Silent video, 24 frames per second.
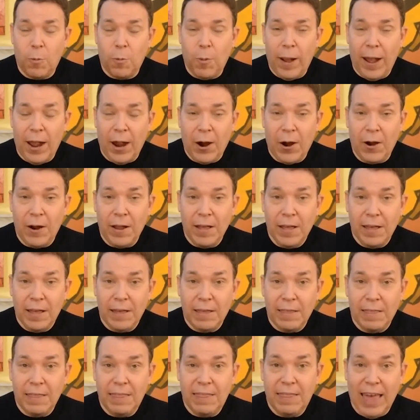where
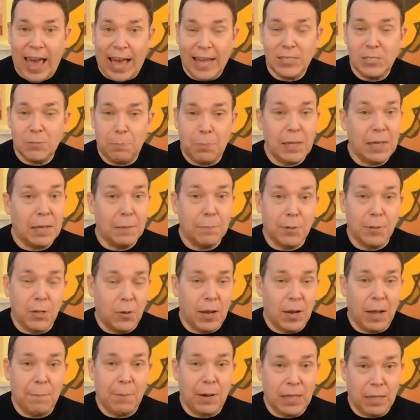that's being
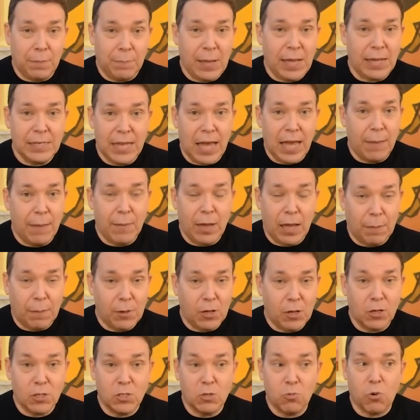blown up by the
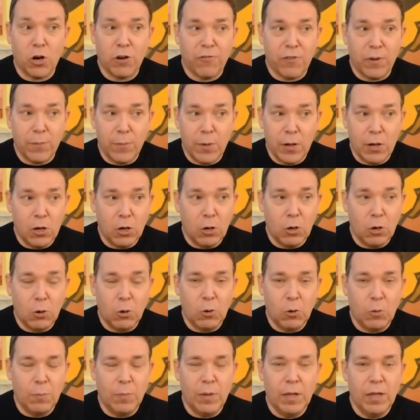pandemic because work from
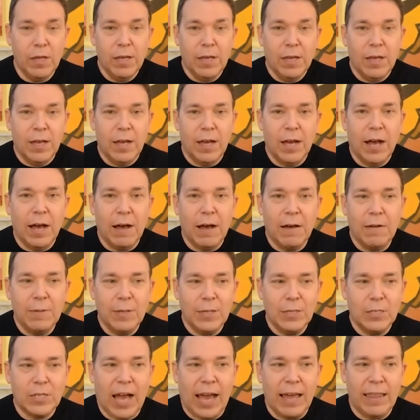home uh,
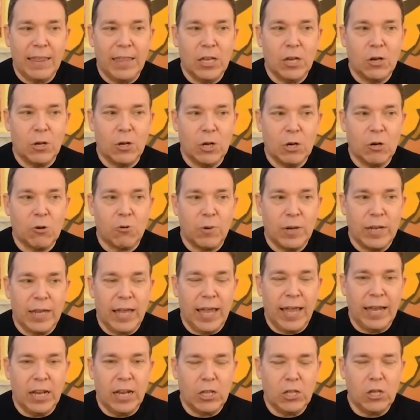is, I think, going to
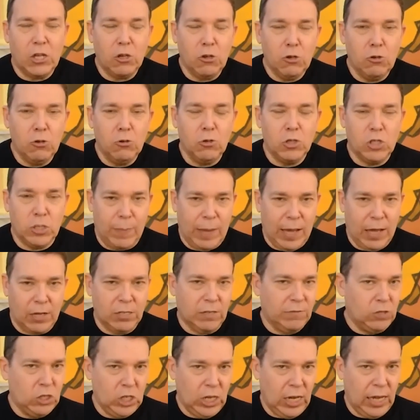create a huge
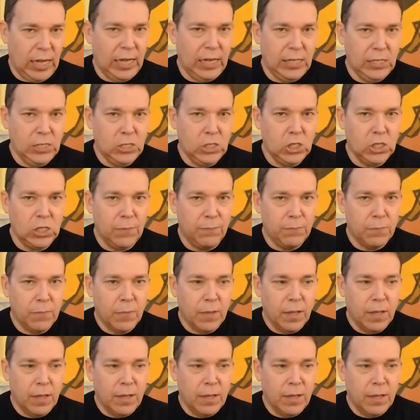amount of change,